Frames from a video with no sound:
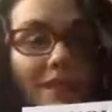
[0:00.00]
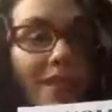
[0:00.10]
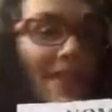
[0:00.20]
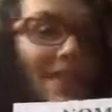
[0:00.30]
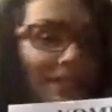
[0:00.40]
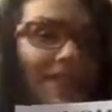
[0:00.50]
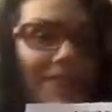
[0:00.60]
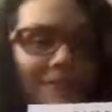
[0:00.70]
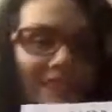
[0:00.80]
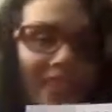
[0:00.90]

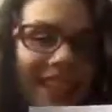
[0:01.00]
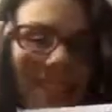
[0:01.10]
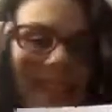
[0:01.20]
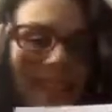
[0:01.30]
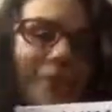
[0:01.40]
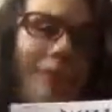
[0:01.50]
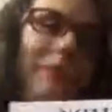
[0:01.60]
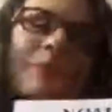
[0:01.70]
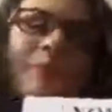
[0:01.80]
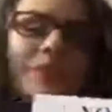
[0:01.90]
Seas, like in
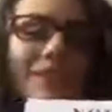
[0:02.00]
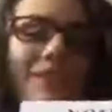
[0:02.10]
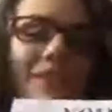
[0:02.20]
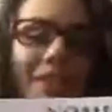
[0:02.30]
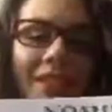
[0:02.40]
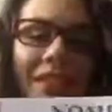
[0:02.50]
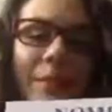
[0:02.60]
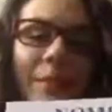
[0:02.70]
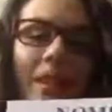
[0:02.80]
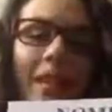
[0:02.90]
plural
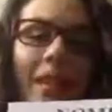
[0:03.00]
sea.